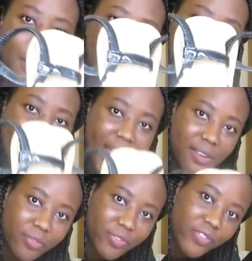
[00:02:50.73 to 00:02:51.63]
But yeah,
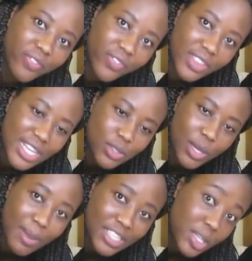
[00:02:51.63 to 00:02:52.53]
that's
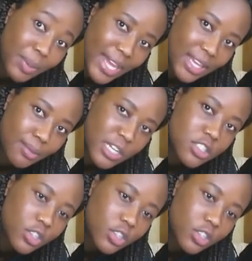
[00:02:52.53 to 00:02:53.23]
what I'm actually packing in my